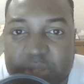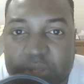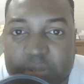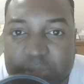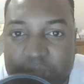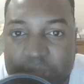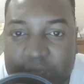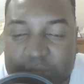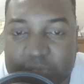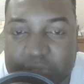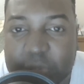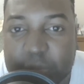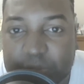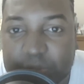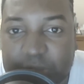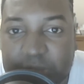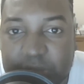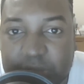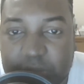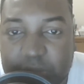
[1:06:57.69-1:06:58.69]
plans on
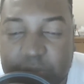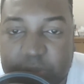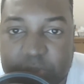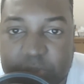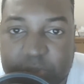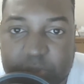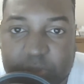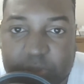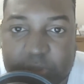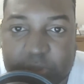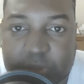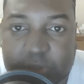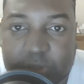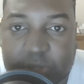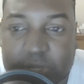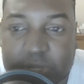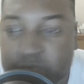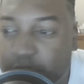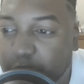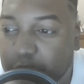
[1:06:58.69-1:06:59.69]
being with.
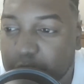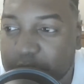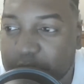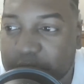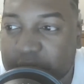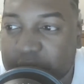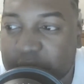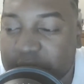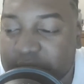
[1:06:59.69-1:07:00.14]
Because a woman is